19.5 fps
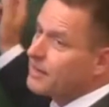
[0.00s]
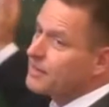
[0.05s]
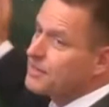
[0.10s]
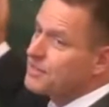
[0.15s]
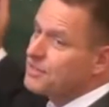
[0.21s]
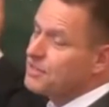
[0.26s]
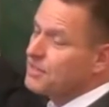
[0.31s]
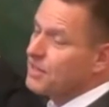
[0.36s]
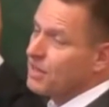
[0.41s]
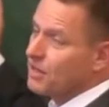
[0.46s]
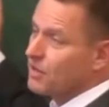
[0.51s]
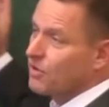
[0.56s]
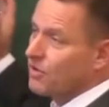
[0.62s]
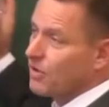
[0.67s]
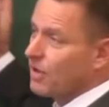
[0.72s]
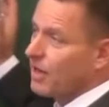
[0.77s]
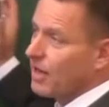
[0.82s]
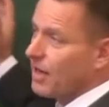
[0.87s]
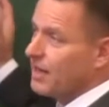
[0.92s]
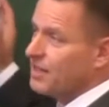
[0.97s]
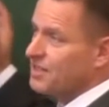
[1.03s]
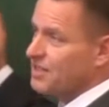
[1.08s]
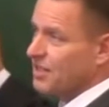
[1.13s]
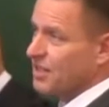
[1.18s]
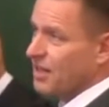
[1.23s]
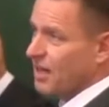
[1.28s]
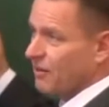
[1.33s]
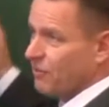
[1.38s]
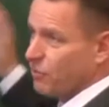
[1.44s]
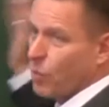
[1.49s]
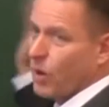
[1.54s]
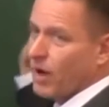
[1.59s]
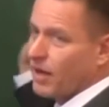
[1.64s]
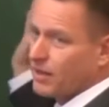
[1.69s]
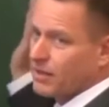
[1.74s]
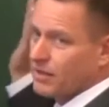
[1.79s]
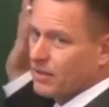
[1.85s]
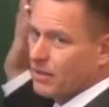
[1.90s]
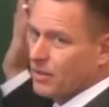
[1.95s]
get a correlation of
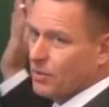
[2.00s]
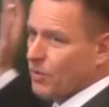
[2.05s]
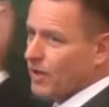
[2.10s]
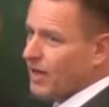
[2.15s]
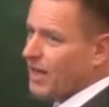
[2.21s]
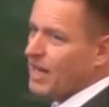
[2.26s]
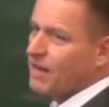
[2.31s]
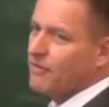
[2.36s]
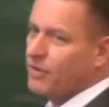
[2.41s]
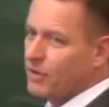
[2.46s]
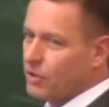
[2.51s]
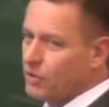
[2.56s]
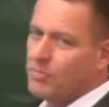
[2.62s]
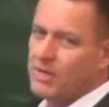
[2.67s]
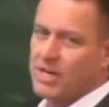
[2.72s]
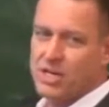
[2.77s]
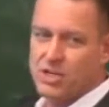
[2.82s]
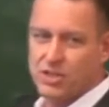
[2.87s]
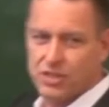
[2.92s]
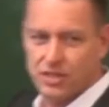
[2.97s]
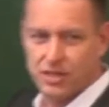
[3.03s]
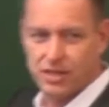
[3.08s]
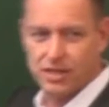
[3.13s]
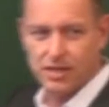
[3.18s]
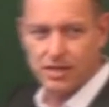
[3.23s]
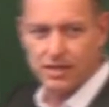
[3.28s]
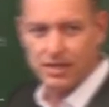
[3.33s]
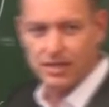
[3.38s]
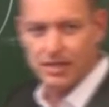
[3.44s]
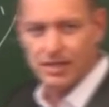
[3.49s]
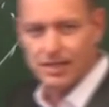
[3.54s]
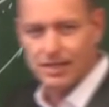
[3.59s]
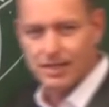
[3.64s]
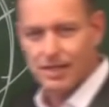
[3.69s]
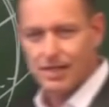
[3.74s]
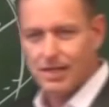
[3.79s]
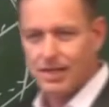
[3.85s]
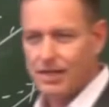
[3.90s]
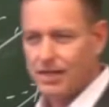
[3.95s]
1. Whatever you measure,
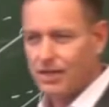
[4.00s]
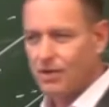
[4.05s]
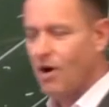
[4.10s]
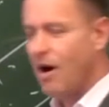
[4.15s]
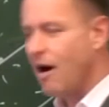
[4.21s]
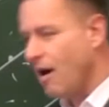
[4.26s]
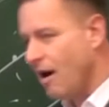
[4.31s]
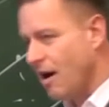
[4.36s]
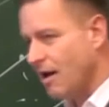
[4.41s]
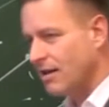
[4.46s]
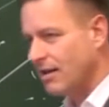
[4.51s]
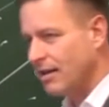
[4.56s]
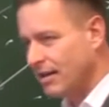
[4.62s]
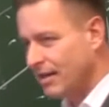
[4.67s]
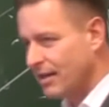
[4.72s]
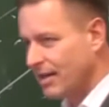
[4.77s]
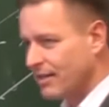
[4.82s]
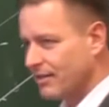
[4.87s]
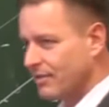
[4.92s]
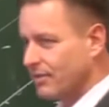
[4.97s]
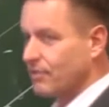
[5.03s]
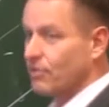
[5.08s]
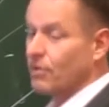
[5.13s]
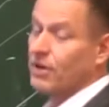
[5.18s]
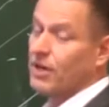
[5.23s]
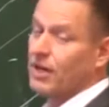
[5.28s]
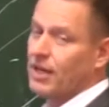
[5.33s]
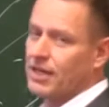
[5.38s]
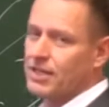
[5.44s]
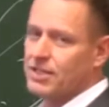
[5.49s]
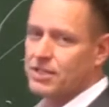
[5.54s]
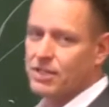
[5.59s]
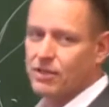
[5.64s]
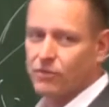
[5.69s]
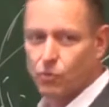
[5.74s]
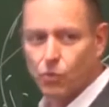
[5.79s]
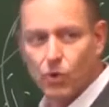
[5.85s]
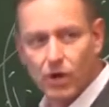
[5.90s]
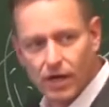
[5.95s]
you hardly get a
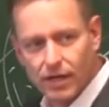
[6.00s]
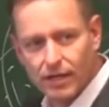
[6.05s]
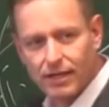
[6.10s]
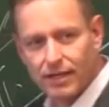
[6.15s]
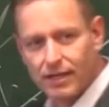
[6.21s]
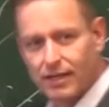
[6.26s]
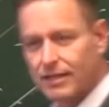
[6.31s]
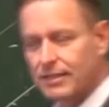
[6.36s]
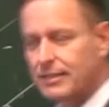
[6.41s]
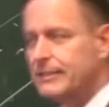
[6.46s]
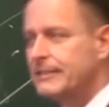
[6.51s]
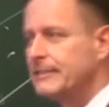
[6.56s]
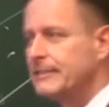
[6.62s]
correlation of 1.